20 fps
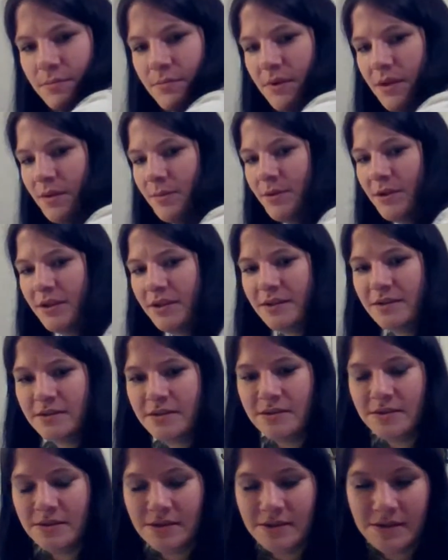Maybe.
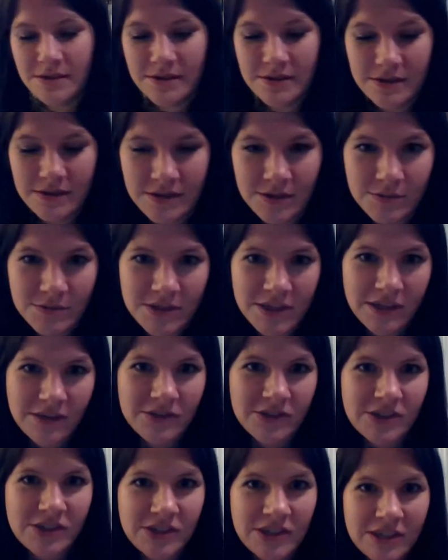Don't tell
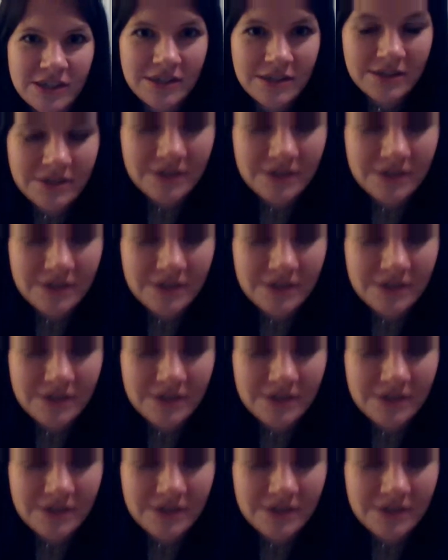Gigi.